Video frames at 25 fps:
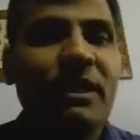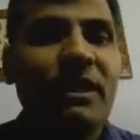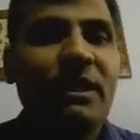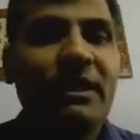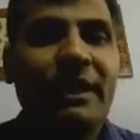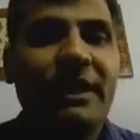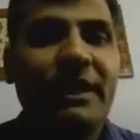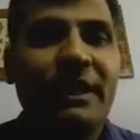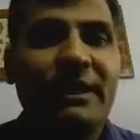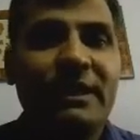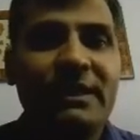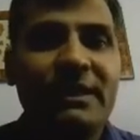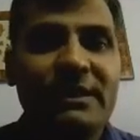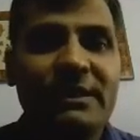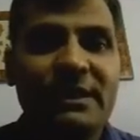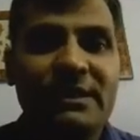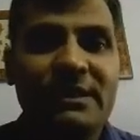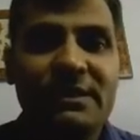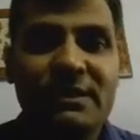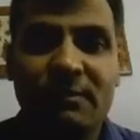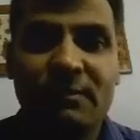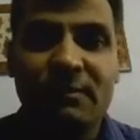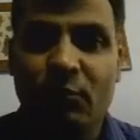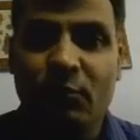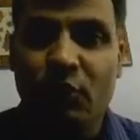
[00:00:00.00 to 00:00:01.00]
It is its
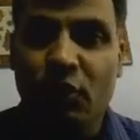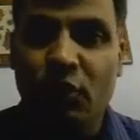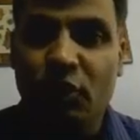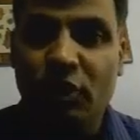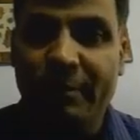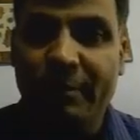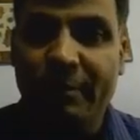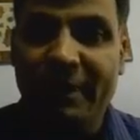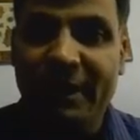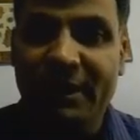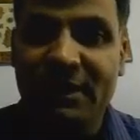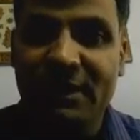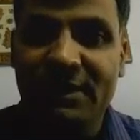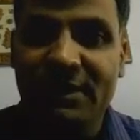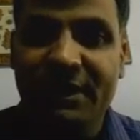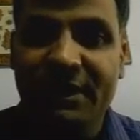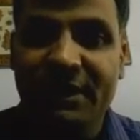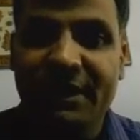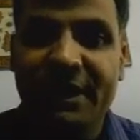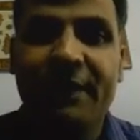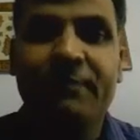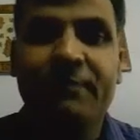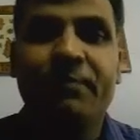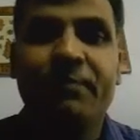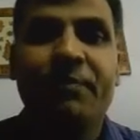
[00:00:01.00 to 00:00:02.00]

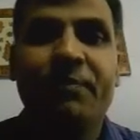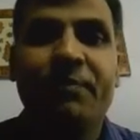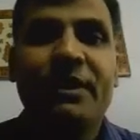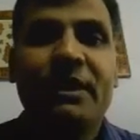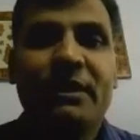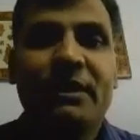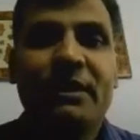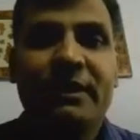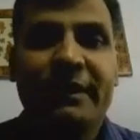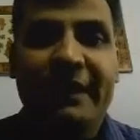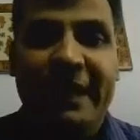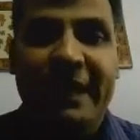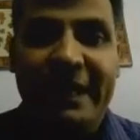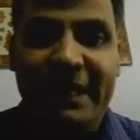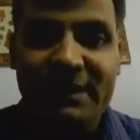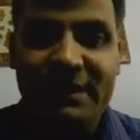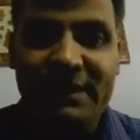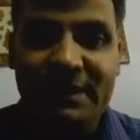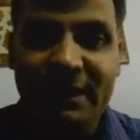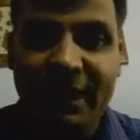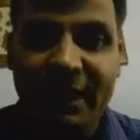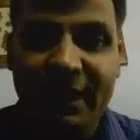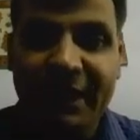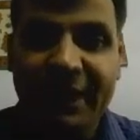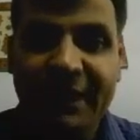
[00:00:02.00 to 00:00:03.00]
monochromaticity,
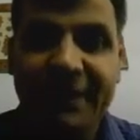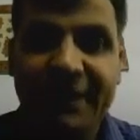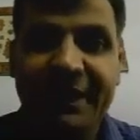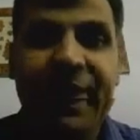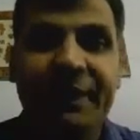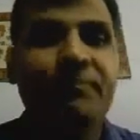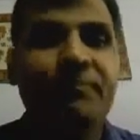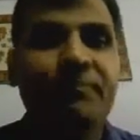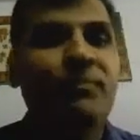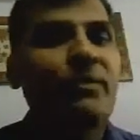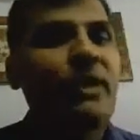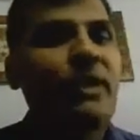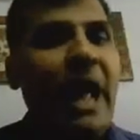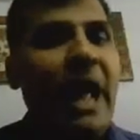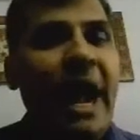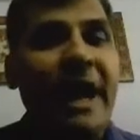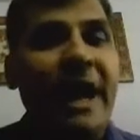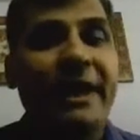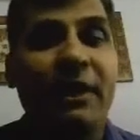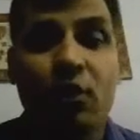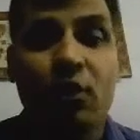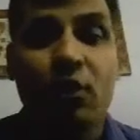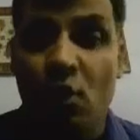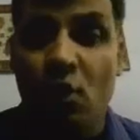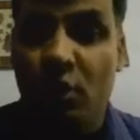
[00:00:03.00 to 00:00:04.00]
directionality, and
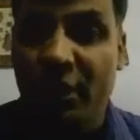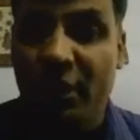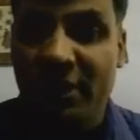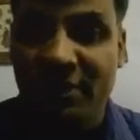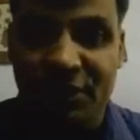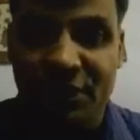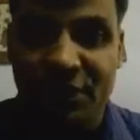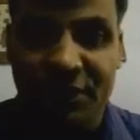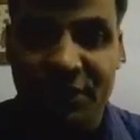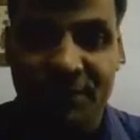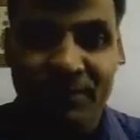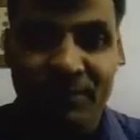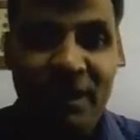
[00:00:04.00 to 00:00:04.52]
coherency.